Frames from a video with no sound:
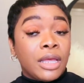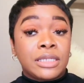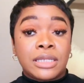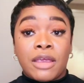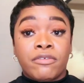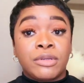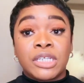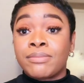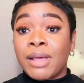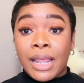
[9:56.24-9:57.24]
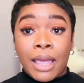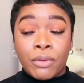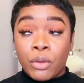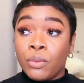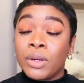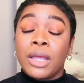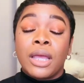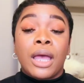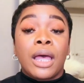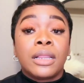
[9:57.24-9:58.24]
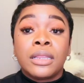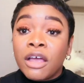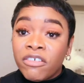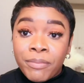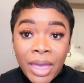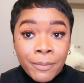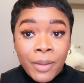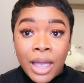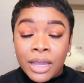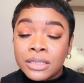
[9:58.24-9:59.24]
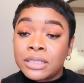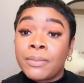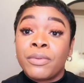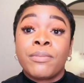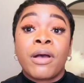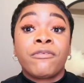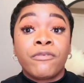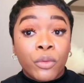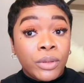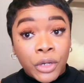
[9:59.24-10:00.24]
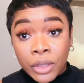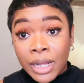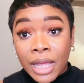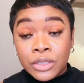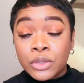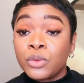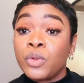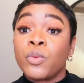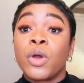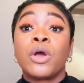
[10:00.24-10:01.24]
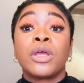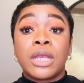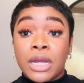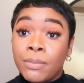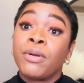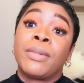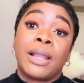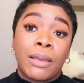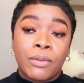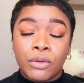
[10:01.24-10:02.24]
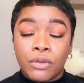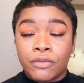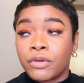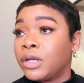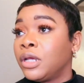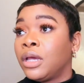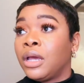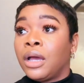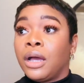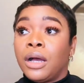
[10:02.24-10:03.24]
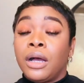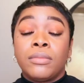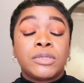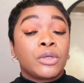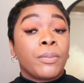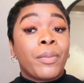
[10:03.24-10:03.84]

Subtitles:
aside from just my lab coat. I love back pockets. I put my phone there a lot too, and then I put my lab coat over it. So